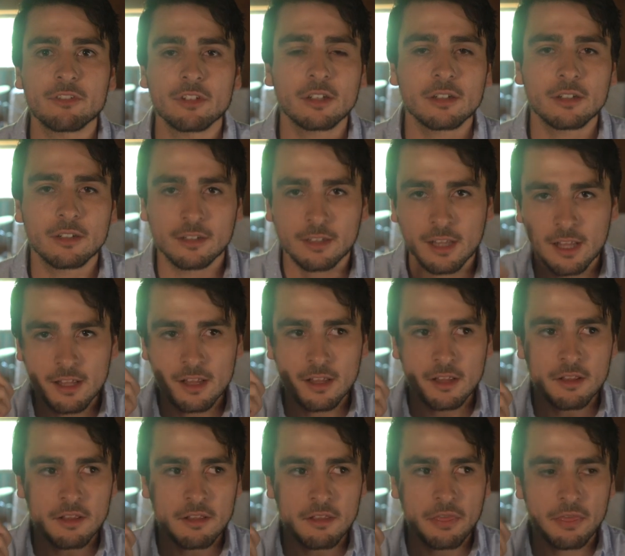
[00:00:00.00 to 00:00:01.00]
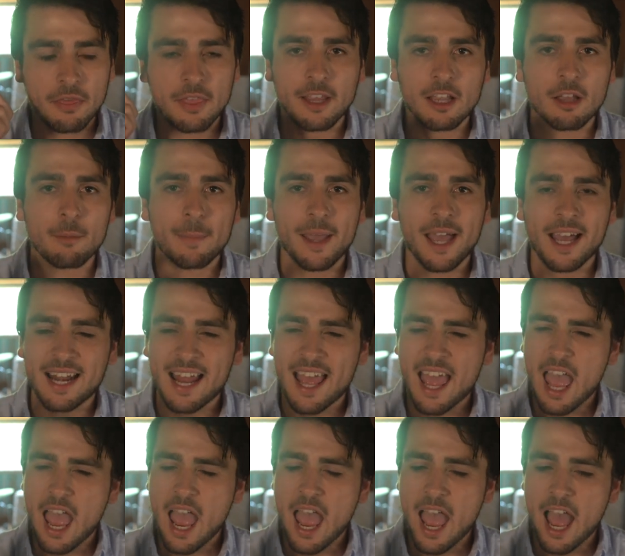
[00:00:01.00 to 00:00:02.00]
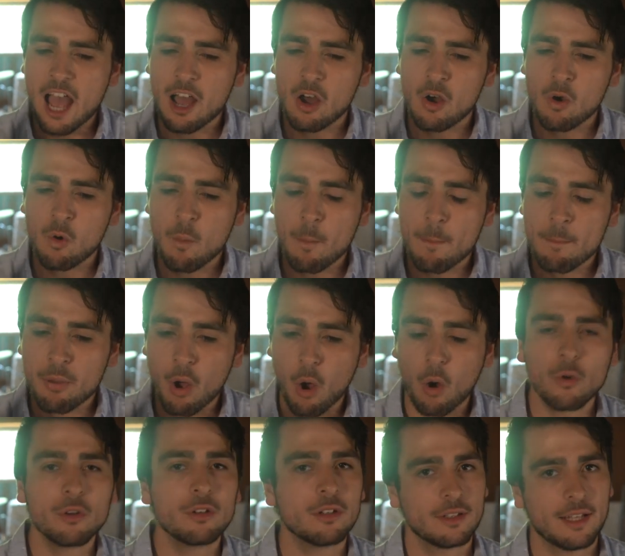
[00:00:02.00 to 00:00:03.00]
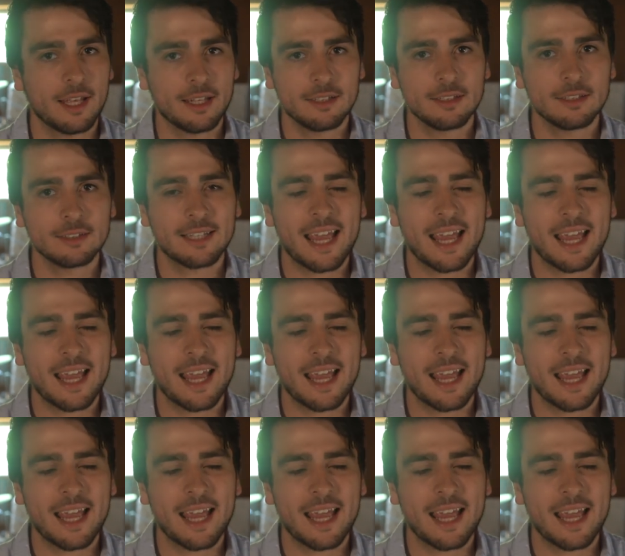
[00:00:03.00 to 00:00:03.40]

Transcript: You got to think about how potent that is,